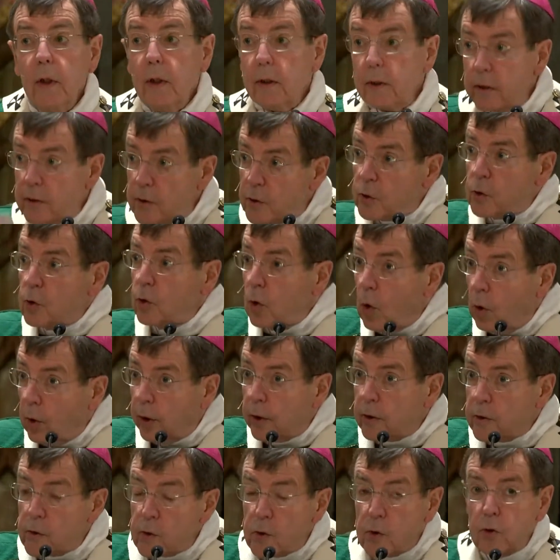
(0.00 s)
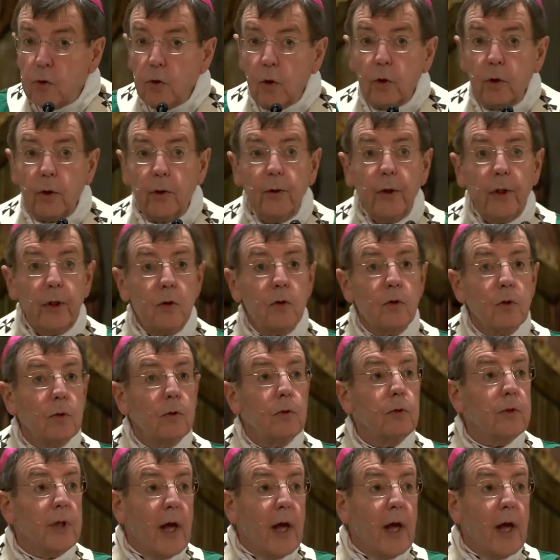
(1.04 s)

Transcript: and it's your story too.